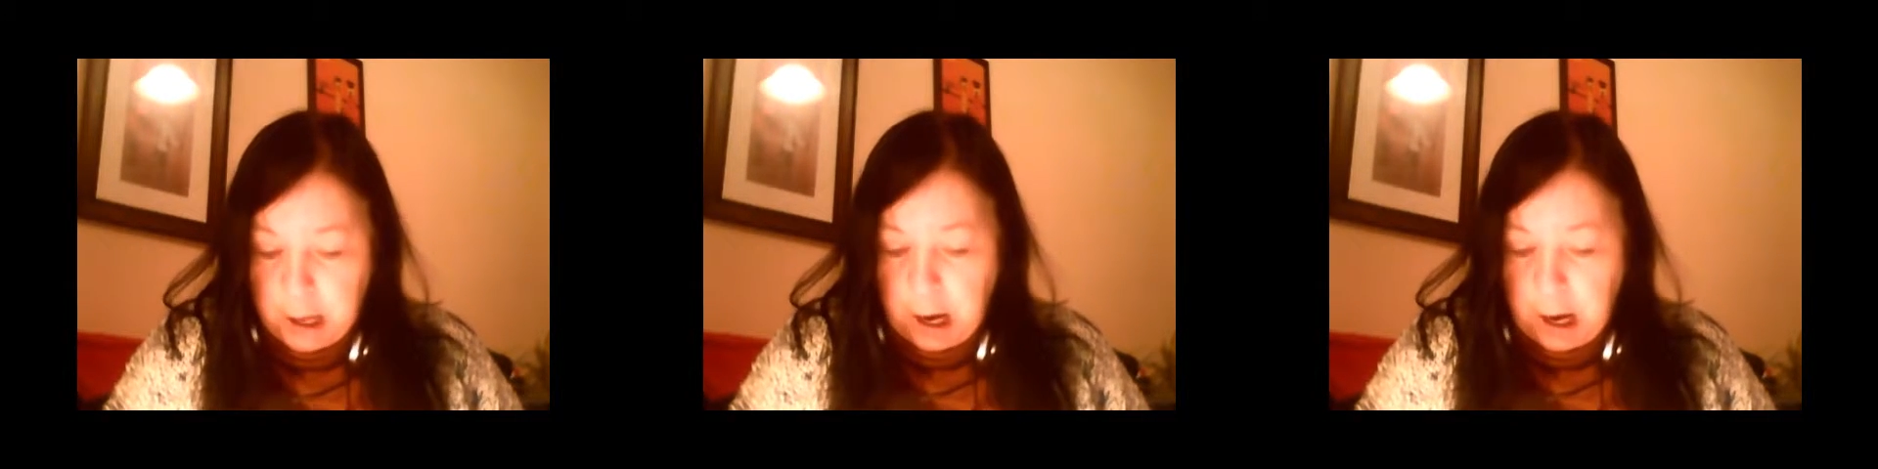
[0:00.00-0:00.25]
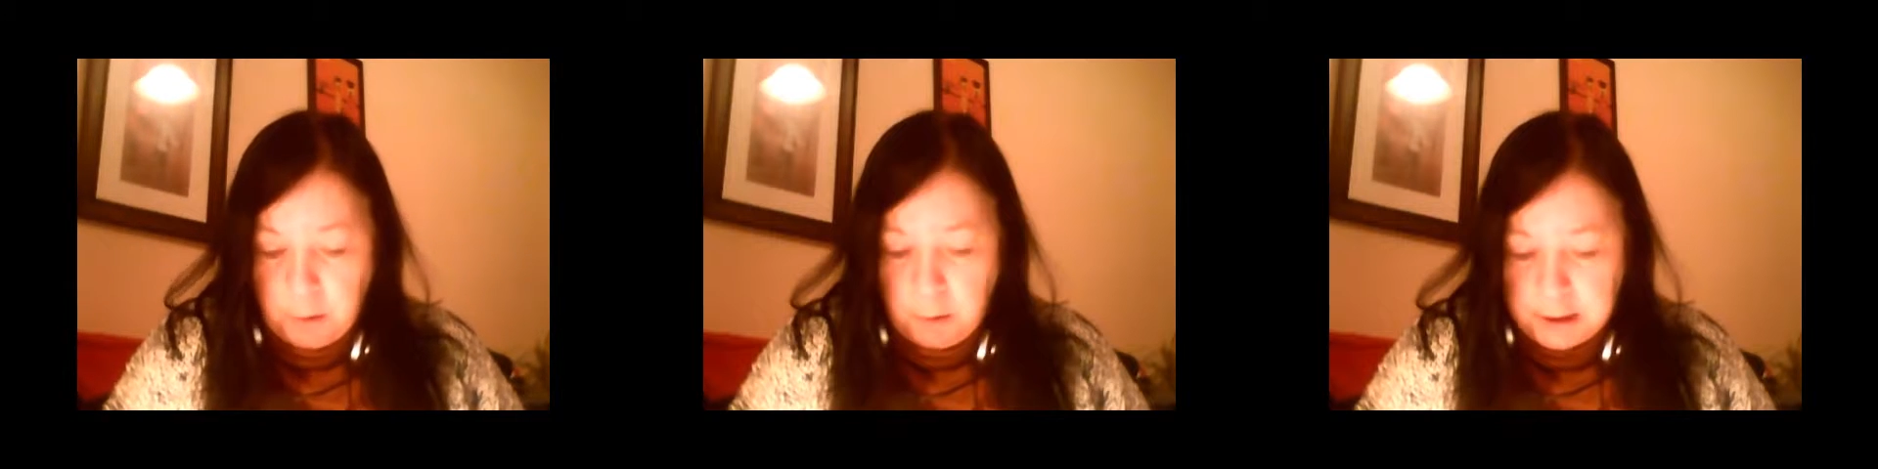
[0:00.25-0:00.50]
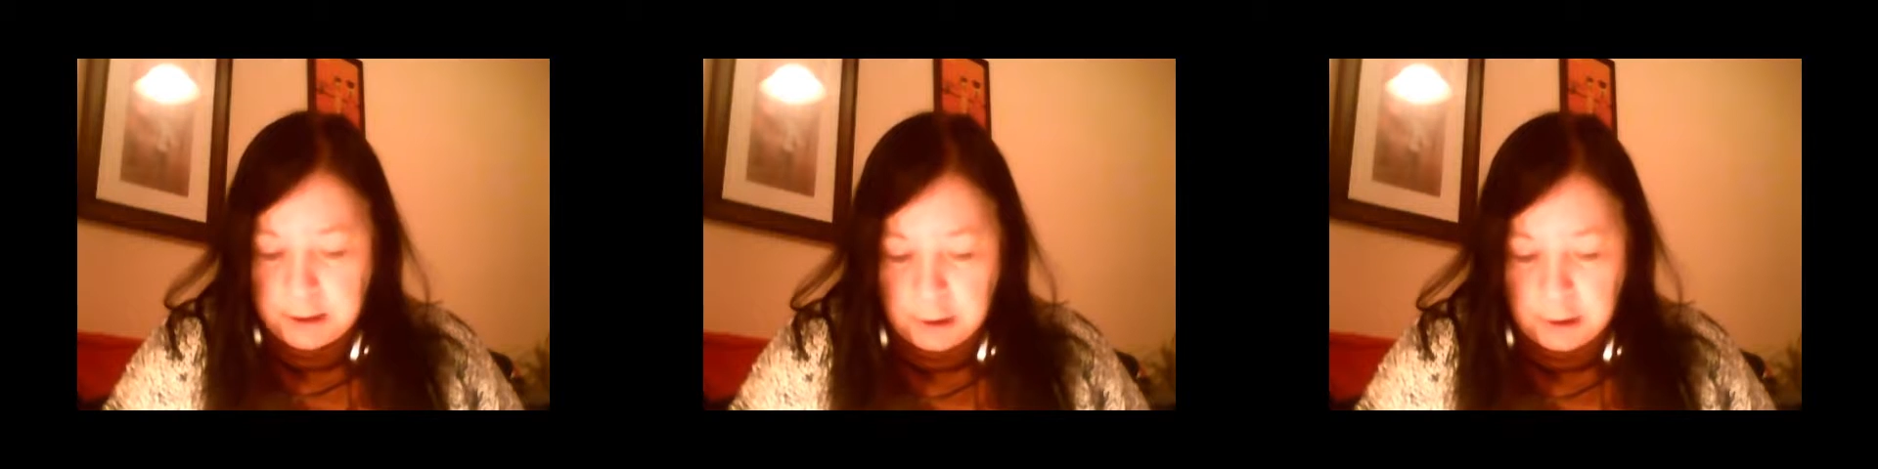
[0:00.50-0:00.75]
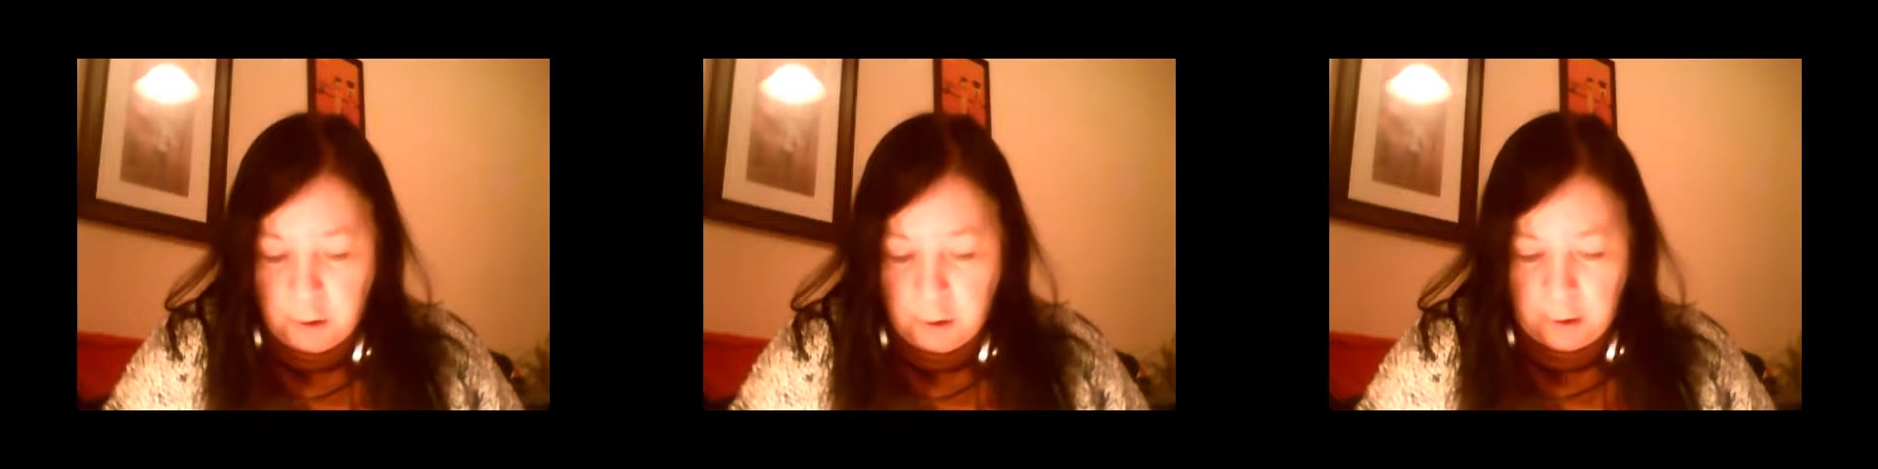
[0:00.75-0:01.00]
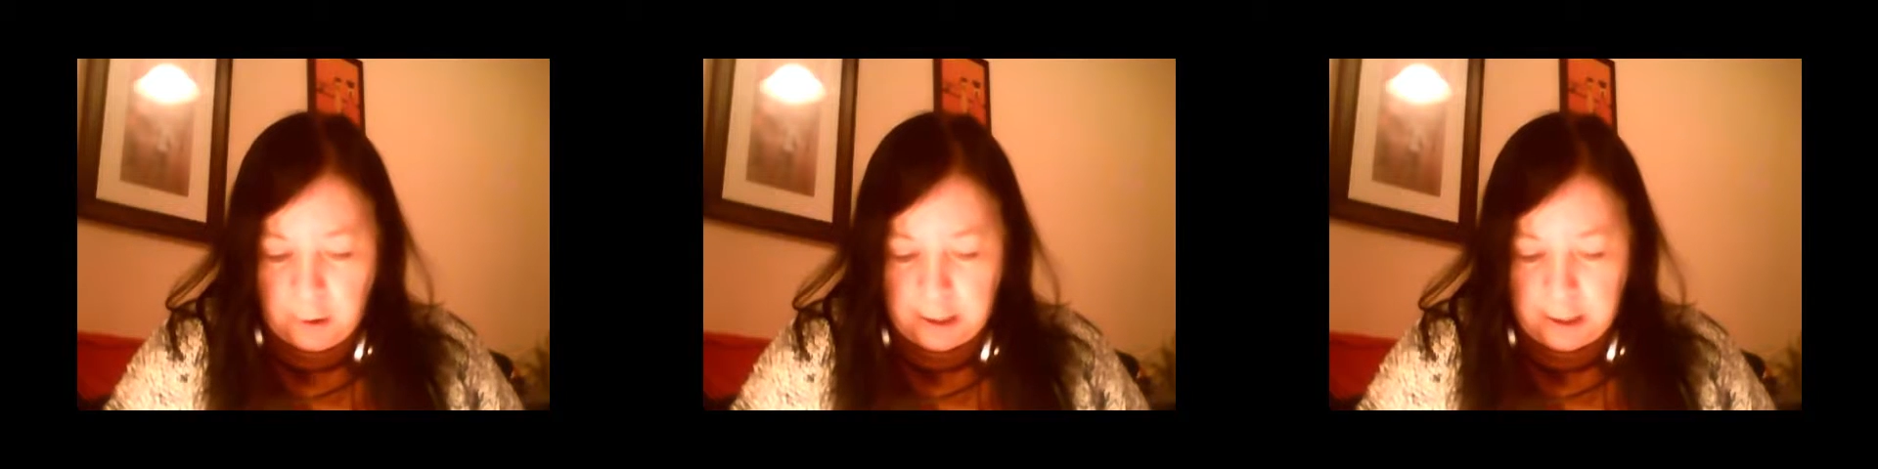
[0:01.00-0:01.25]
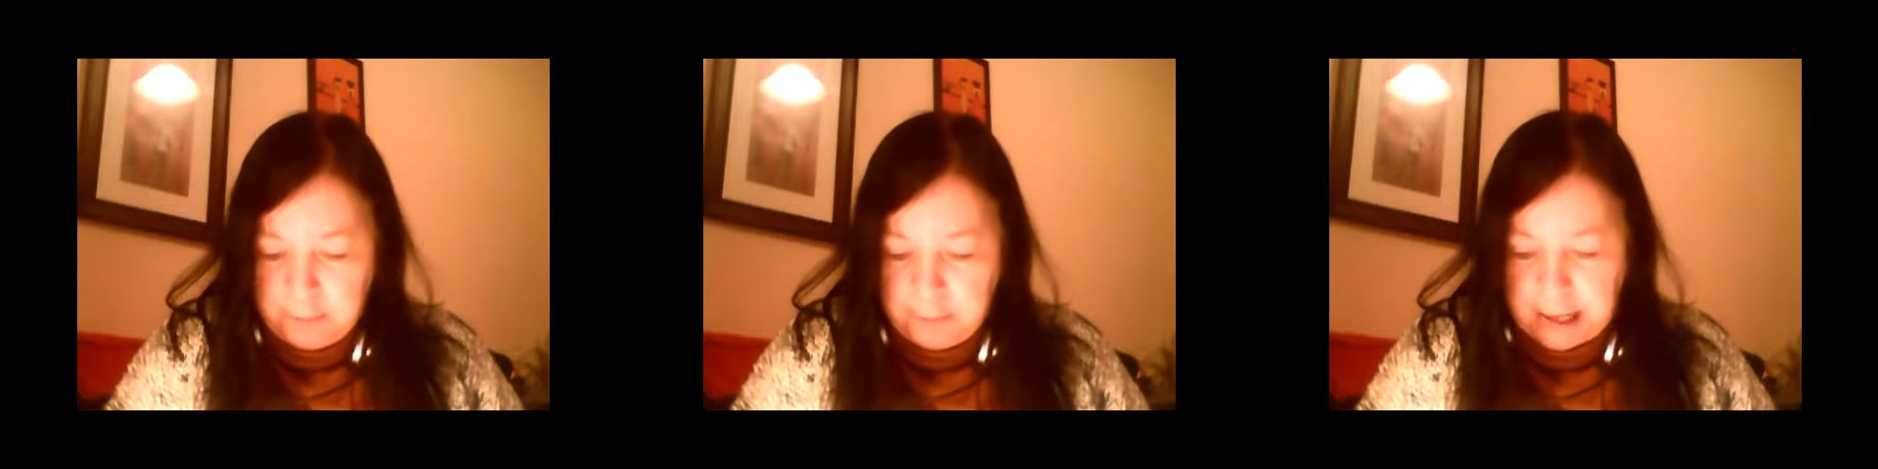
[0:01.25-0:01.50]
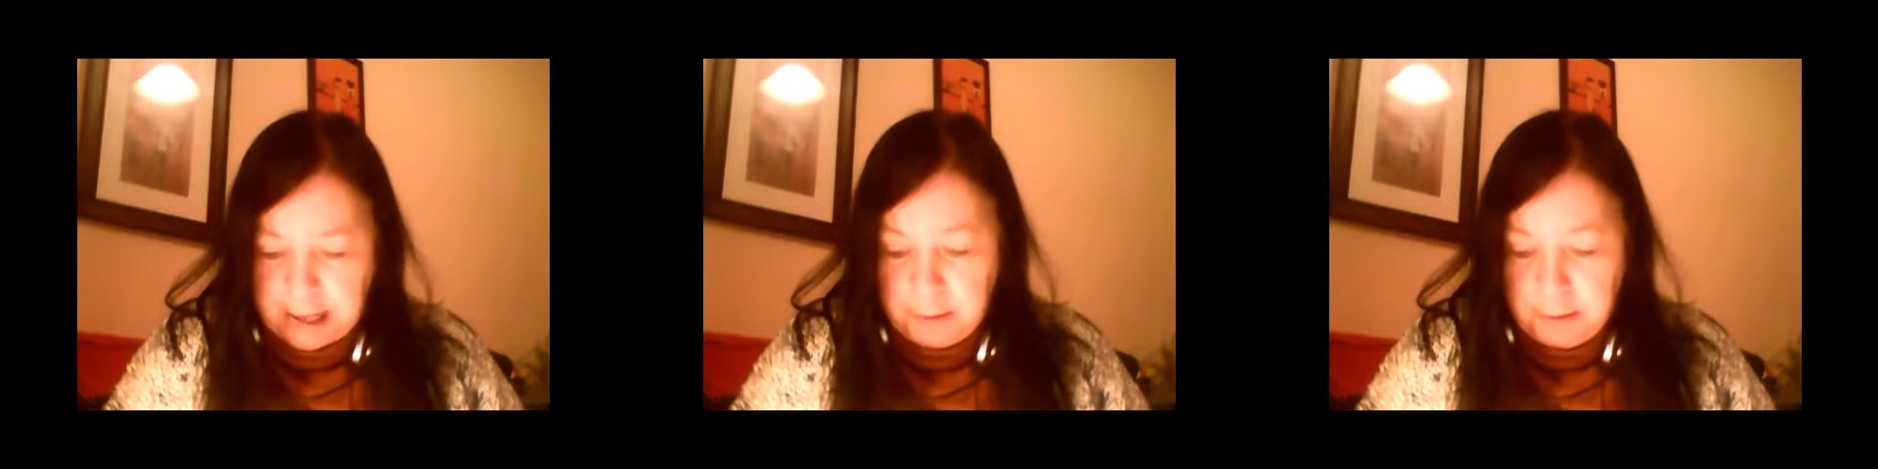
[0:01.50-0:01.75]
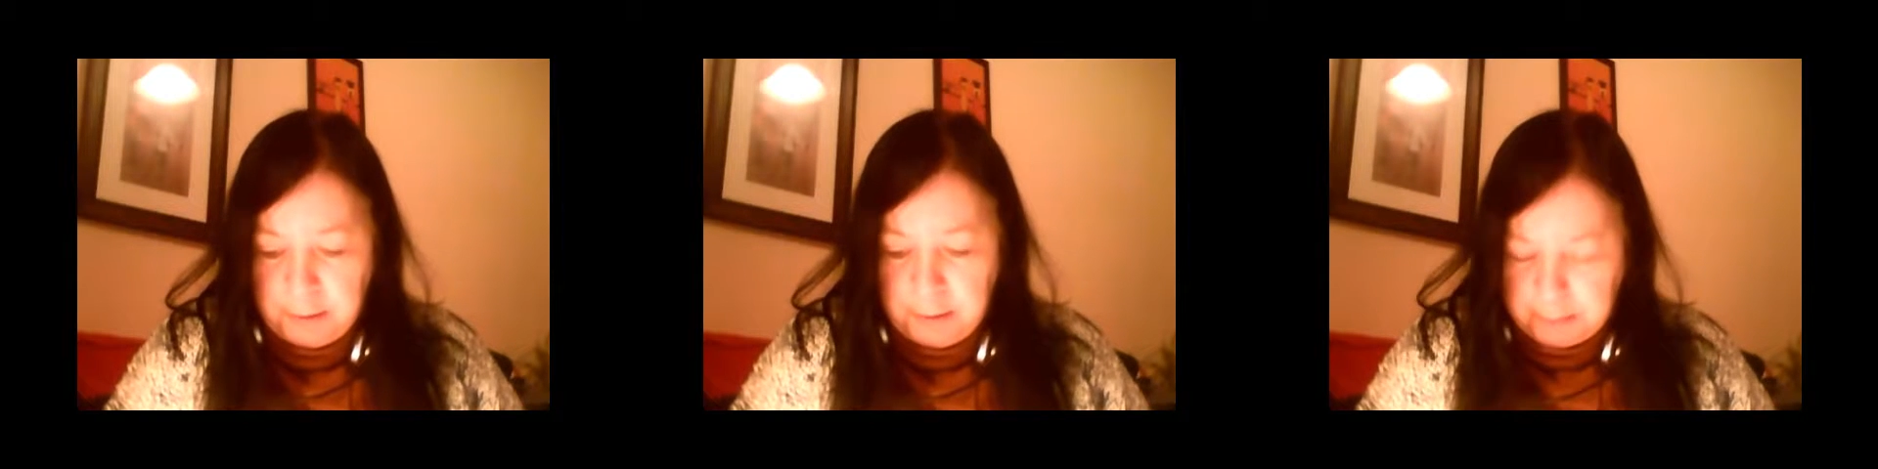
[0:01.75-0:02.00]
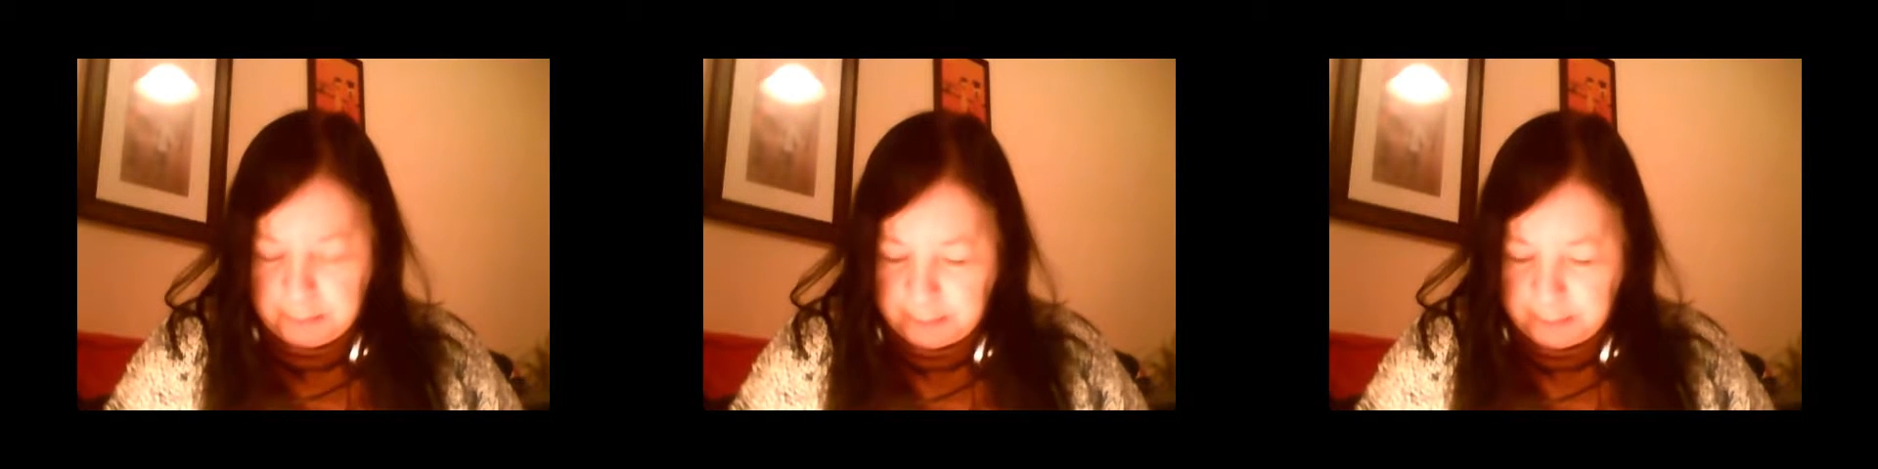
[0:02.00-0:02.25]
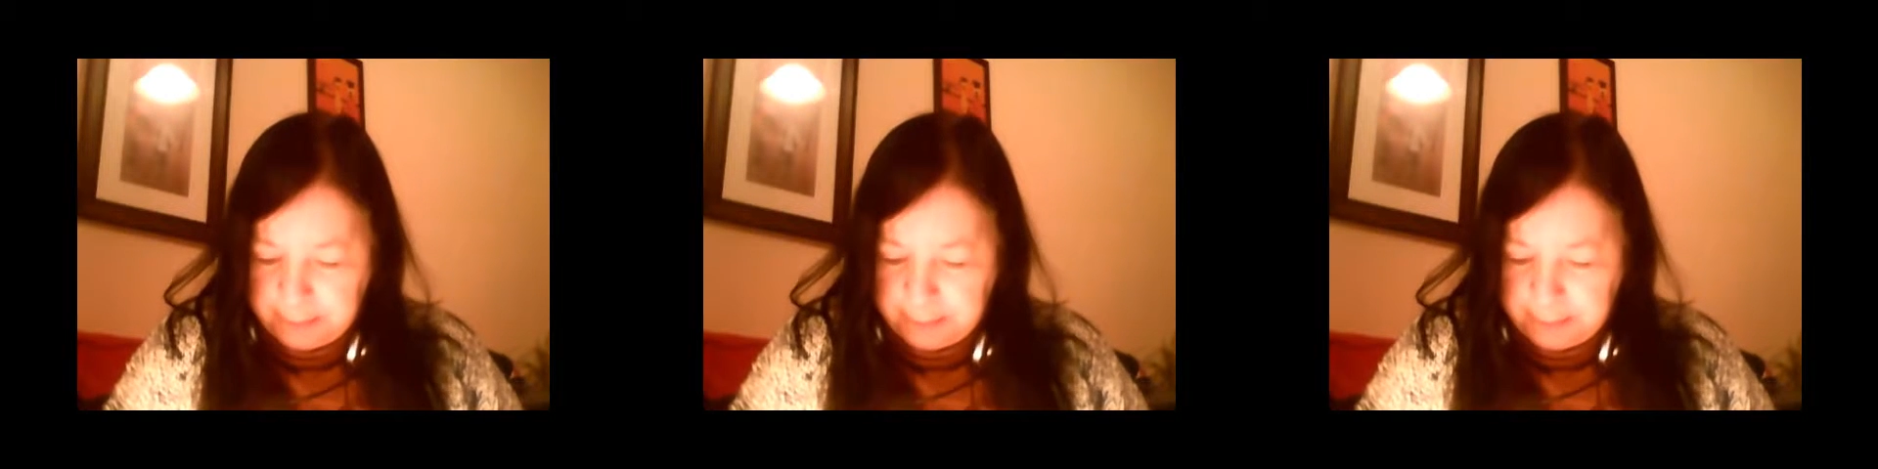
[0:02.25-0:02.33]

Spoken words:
I wanted no longer even carry with me,